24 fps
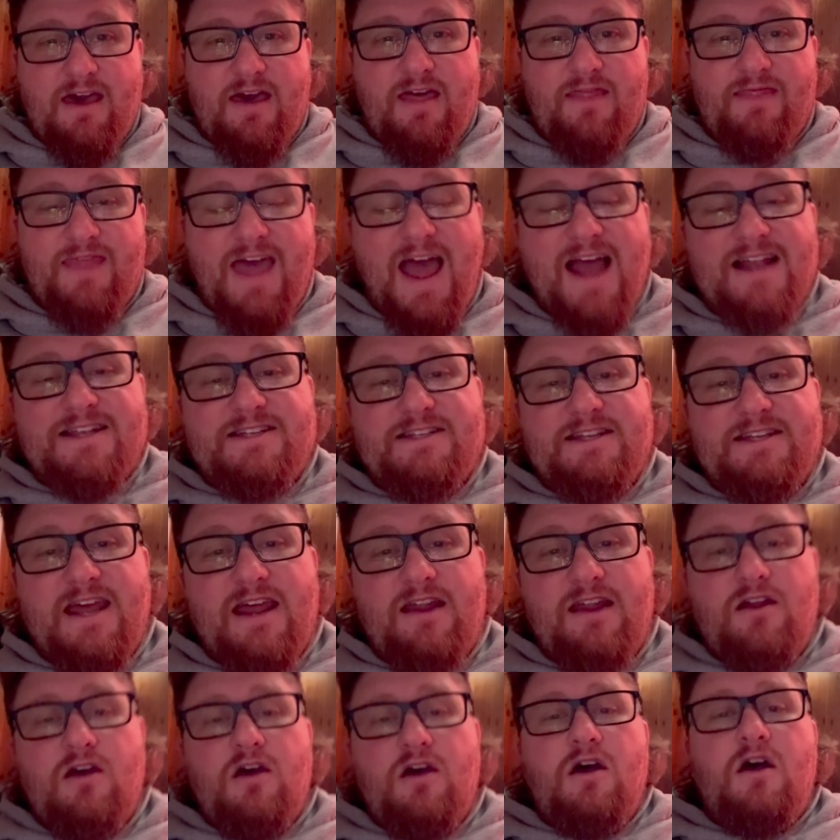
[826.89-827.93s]
that's
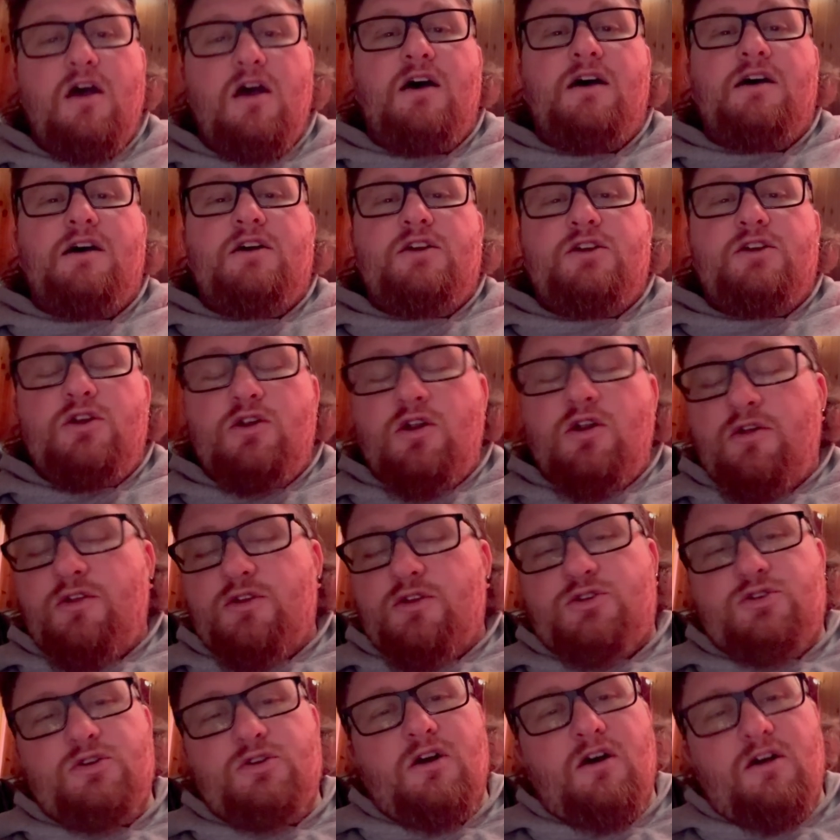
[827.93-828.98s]
it. You know the
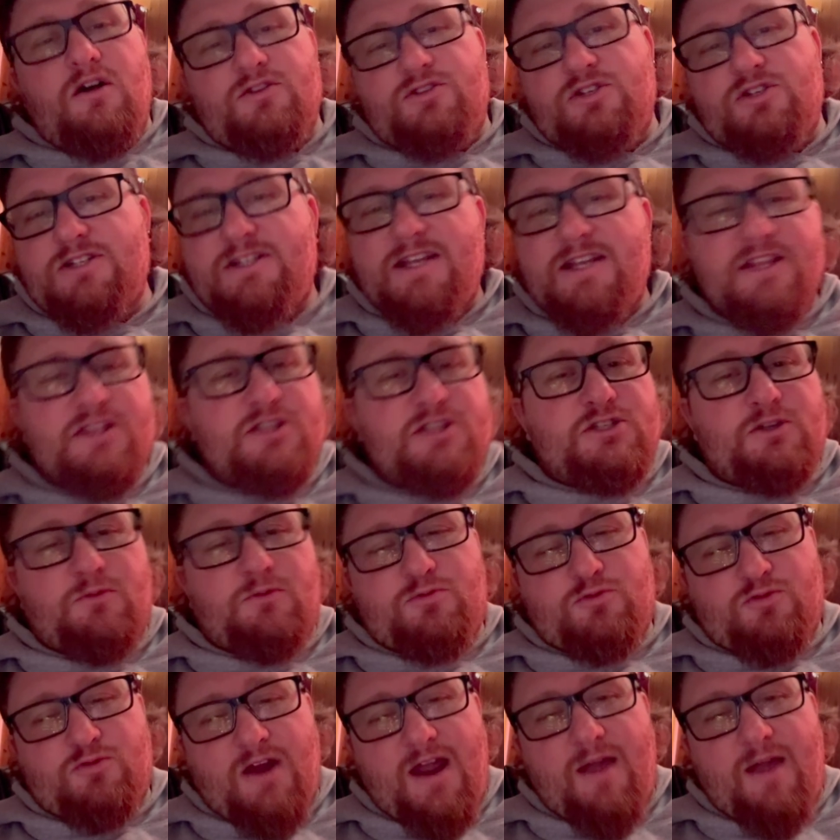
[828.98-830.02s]
drill. Just hit the
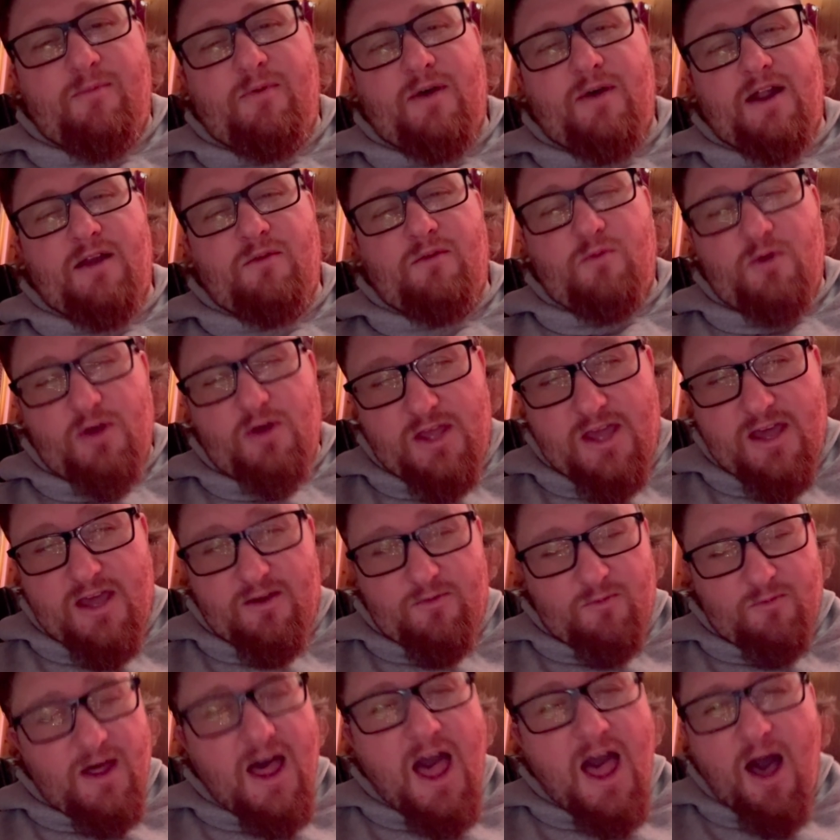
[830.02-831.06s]
subscribe button, will you?
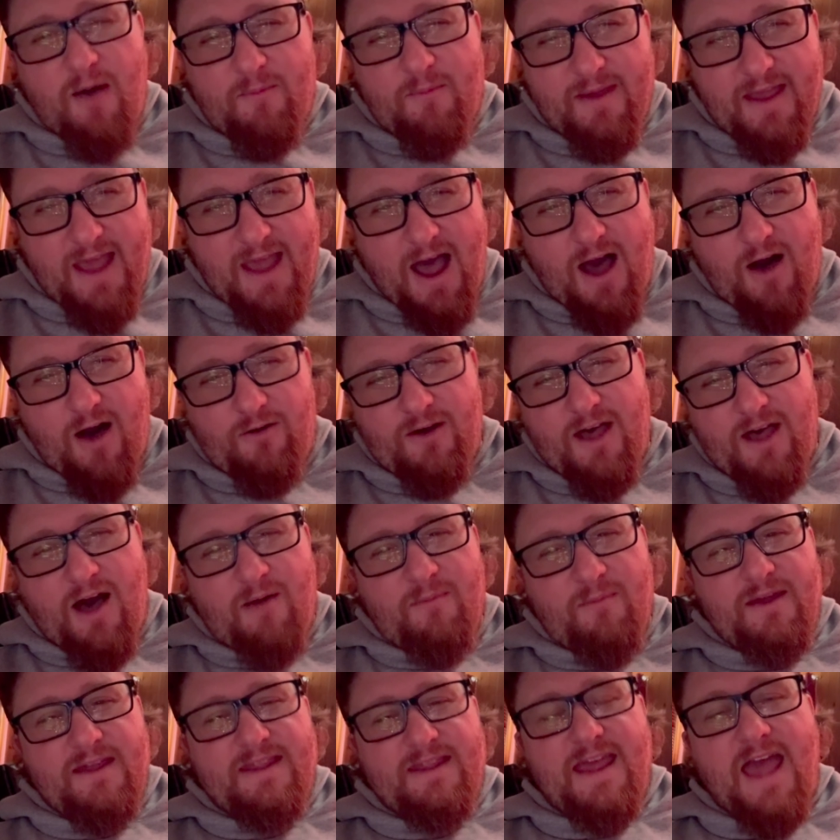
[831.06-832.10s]
Well, help me out. Help
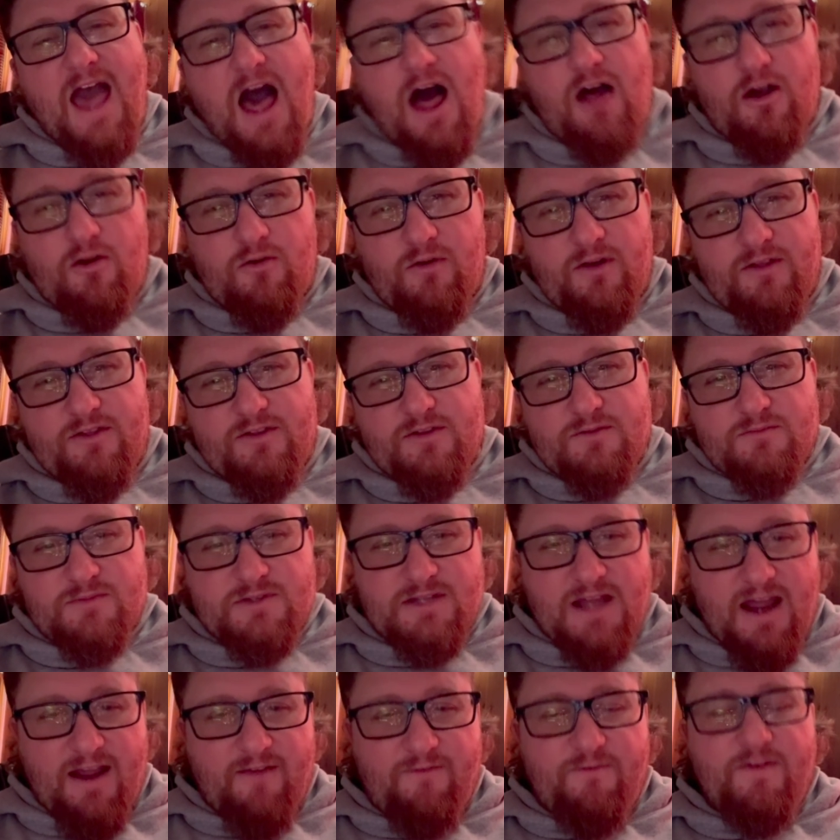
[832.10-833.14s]
me in the algorithms.
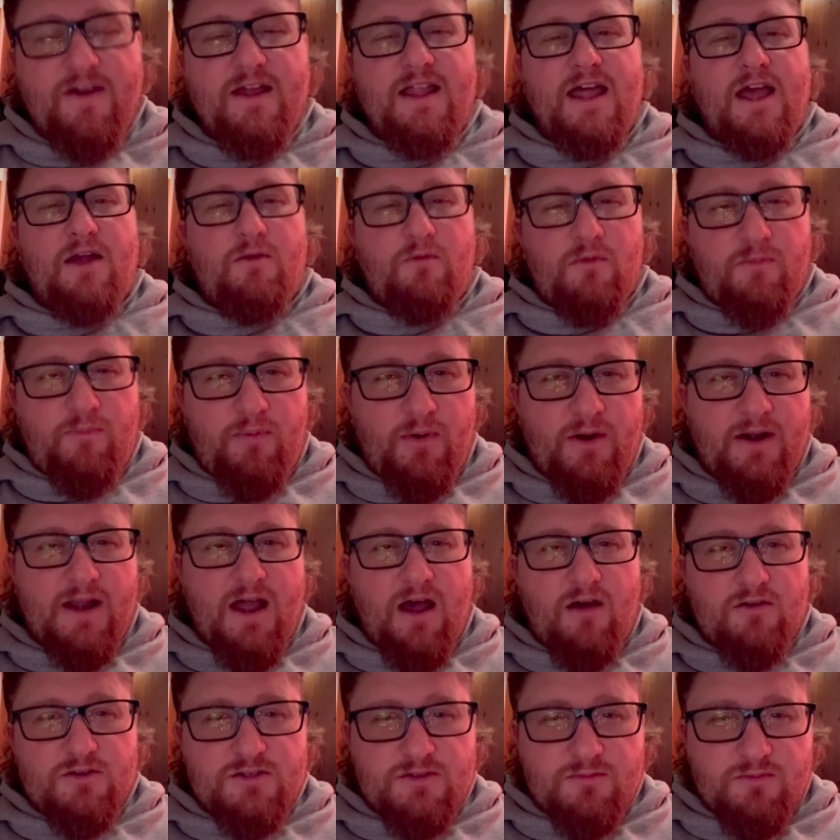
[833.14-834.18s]
I feel like we're putting
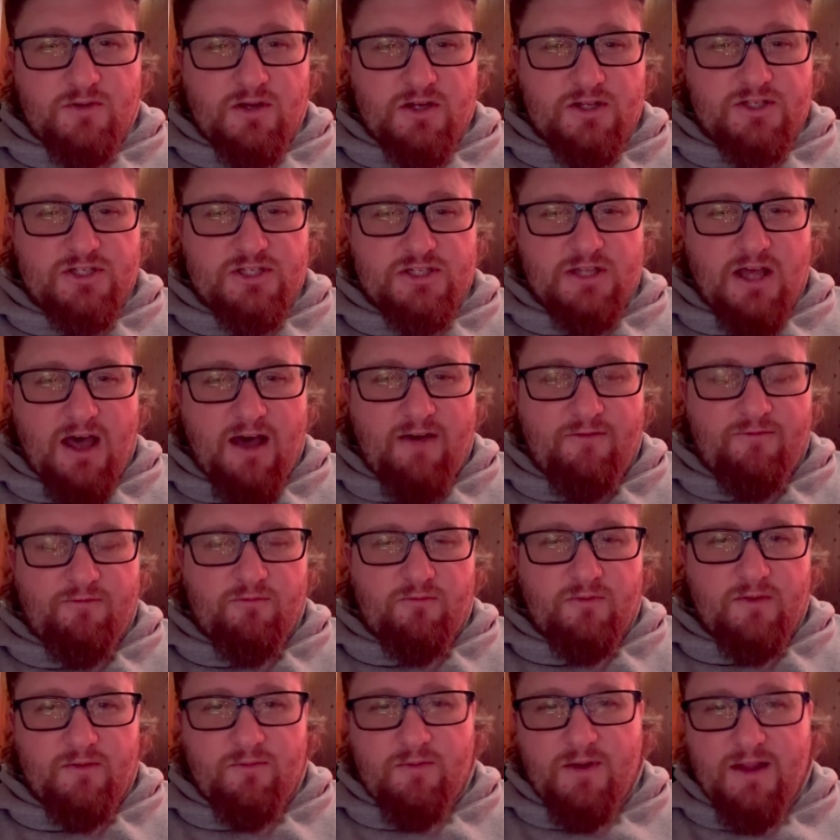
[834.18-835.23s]
out some good stuff. We
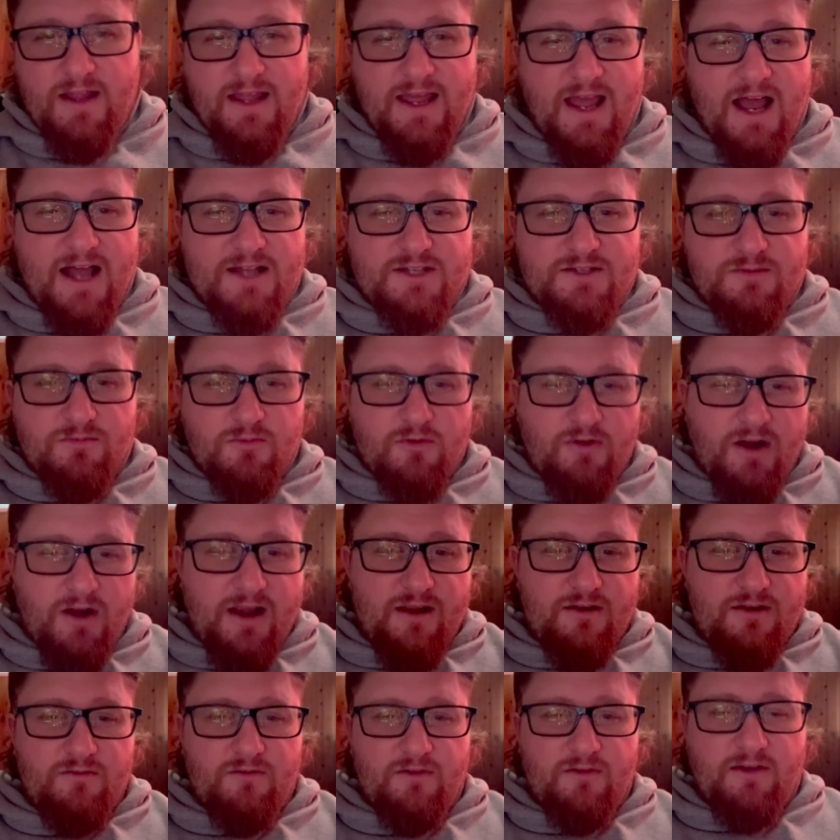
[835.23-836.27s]
really got some great
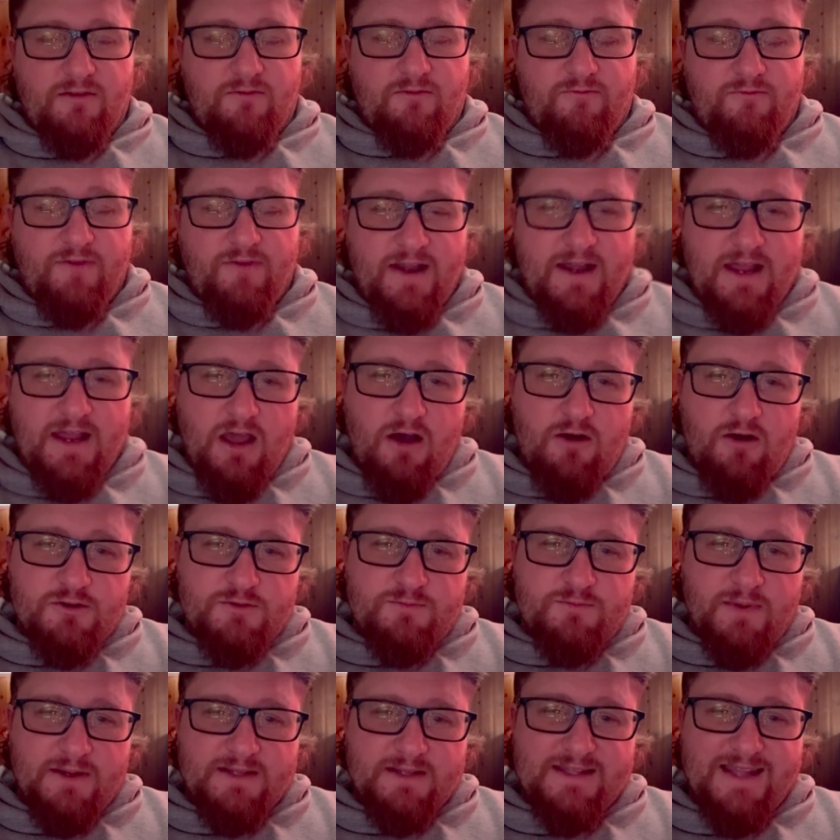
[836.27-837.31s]
videos,
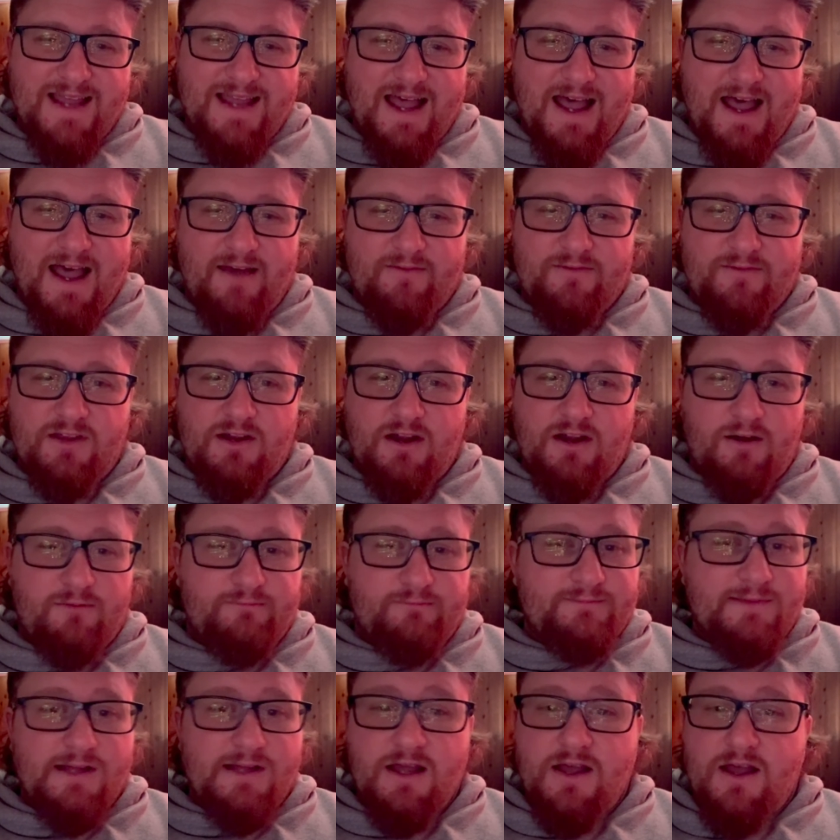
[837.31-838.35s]
but, you know,
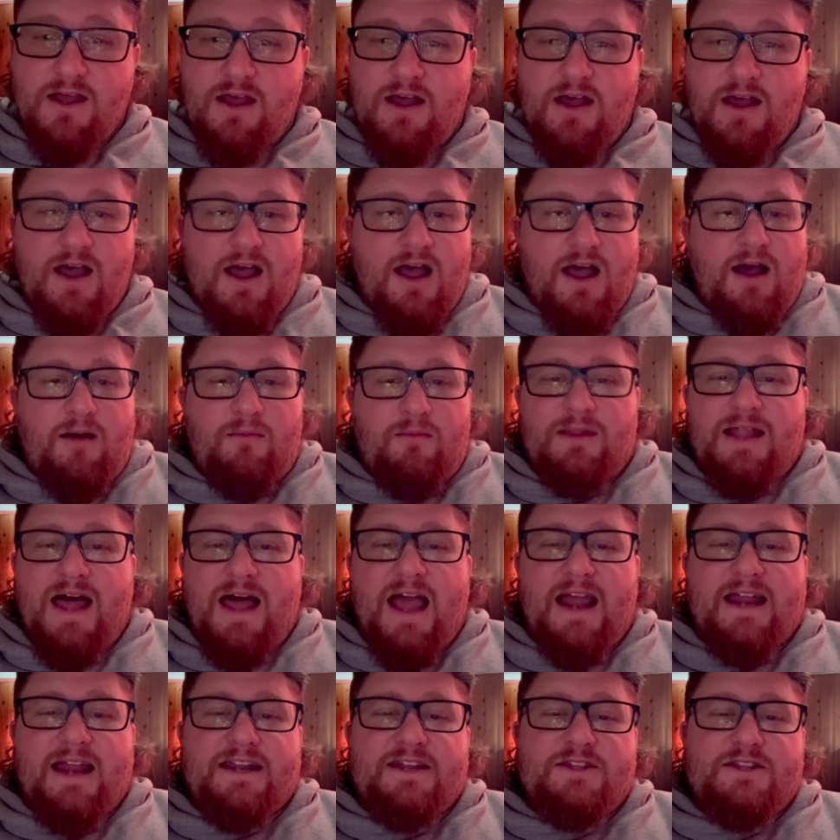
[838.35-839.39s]
I'm
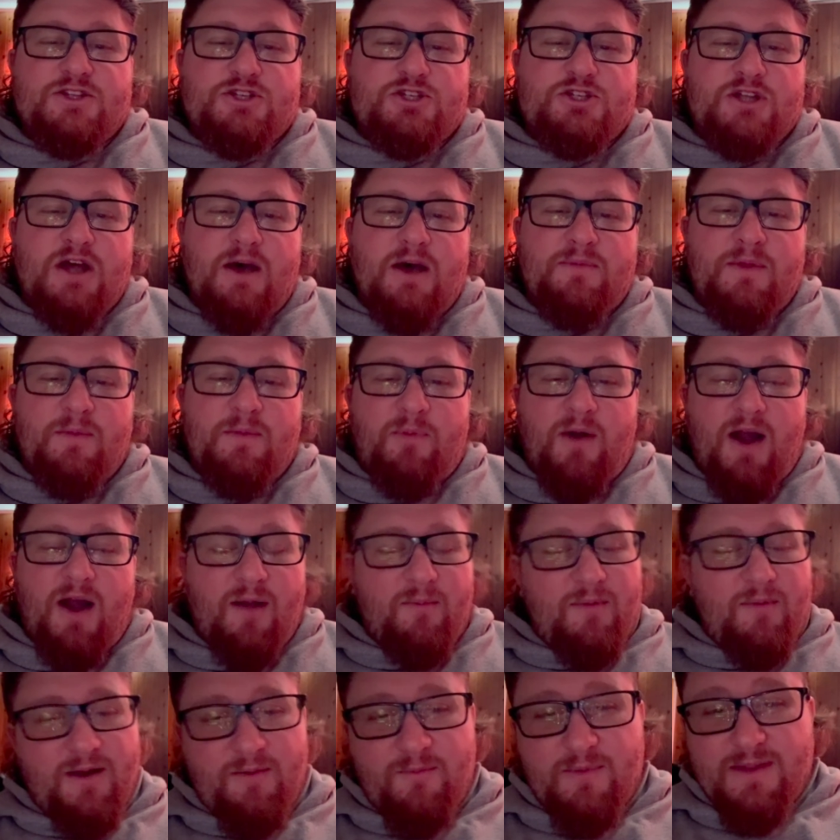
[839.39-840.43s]
lacking in the sub
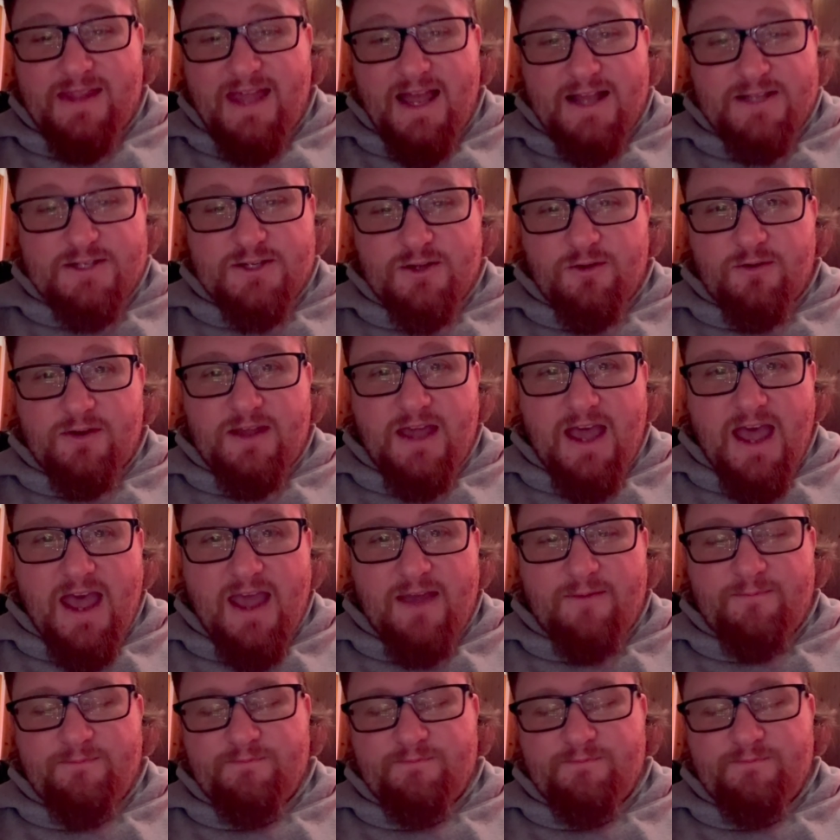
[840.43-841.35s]
department, but that's okay.